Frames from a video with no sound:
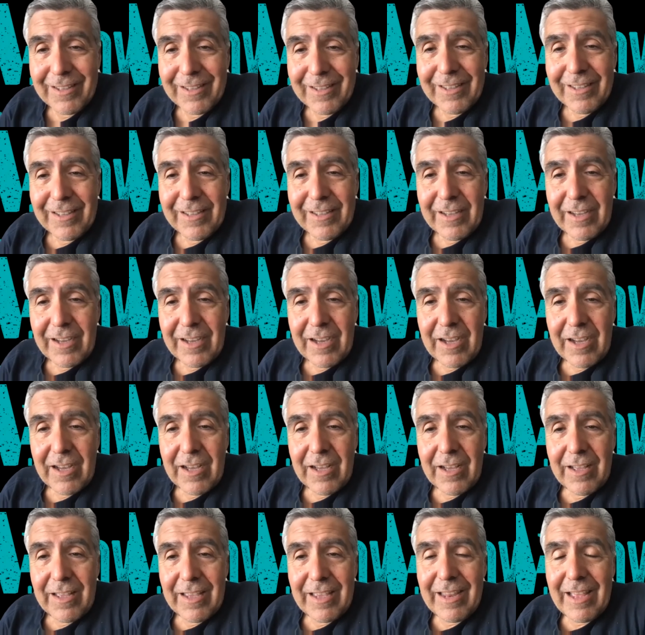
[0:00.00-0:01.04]
Yes.
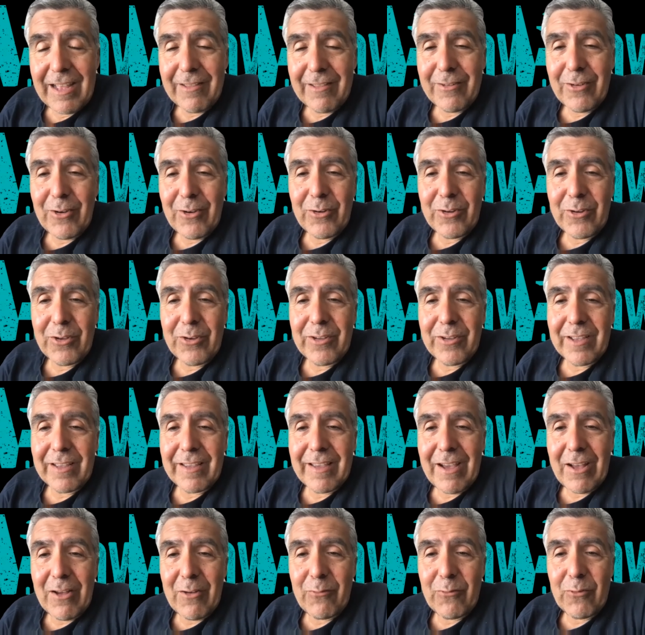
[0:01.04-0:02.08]
Uh, in Antonio, in
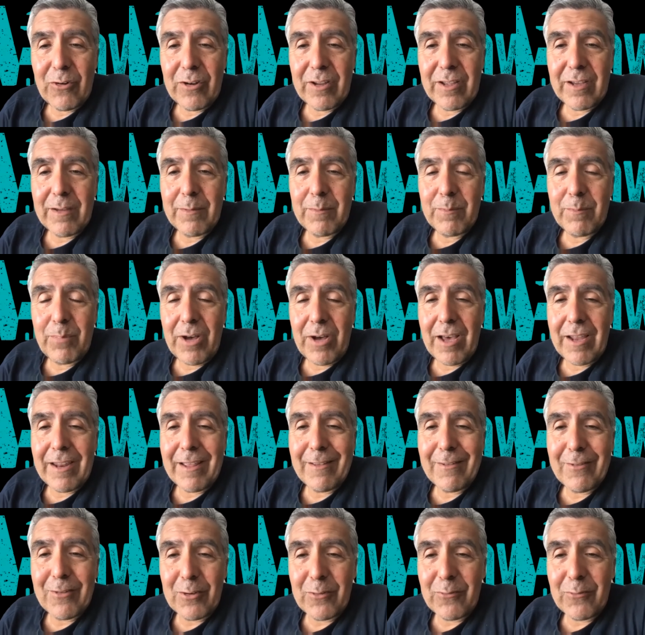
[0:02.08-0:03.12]
California, body
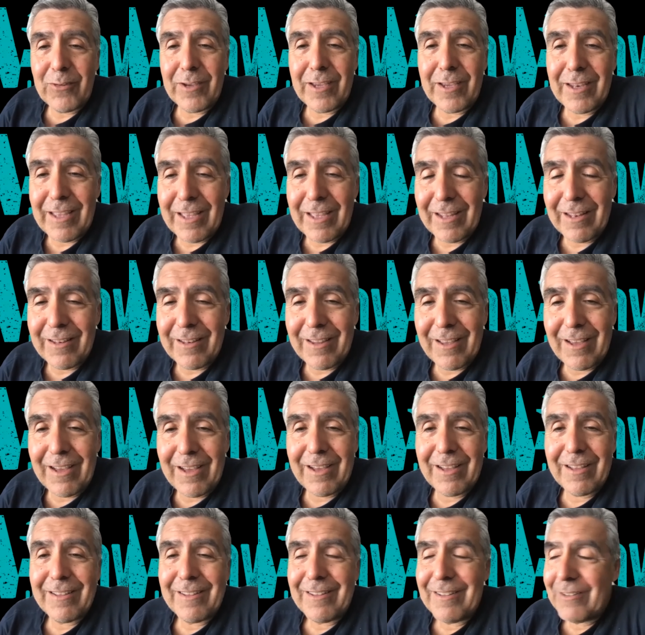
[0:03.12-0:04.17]
surfing and
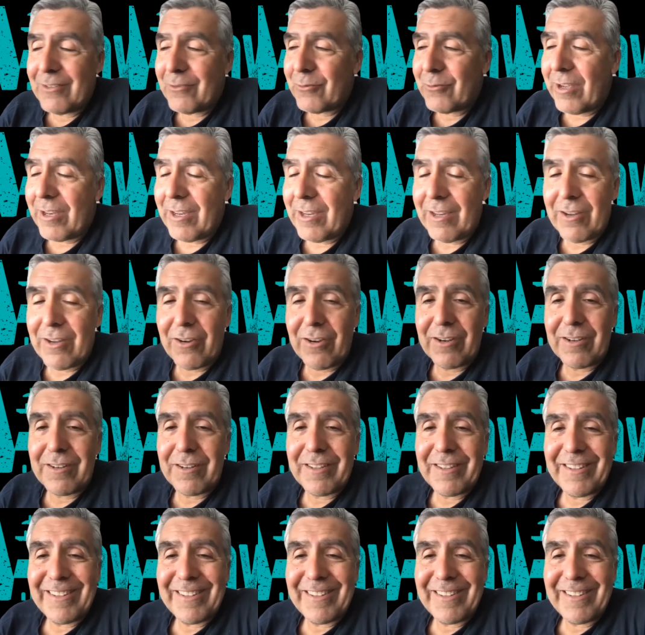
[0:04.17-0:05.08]
uh, training hard.